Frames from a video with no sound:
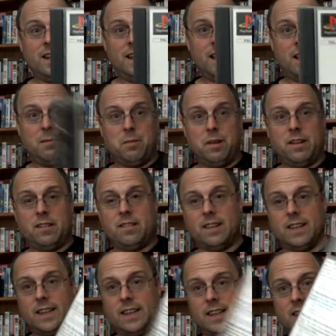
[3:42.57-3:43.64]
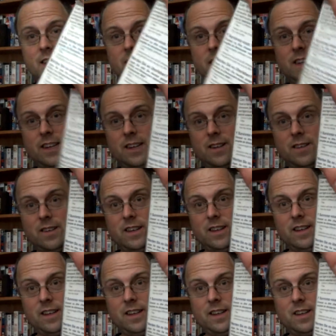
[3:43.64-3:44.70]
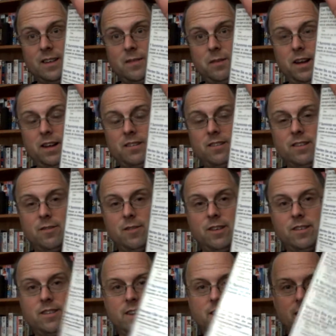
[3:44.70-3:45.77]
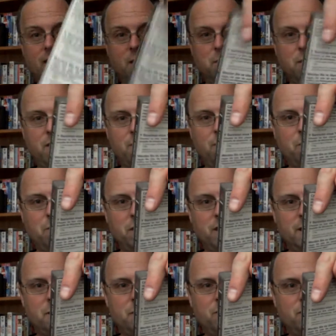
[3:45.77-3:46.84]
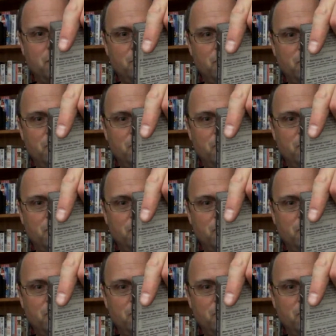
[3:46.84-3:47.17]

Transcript: and basically, action adventure game. I've not played it before.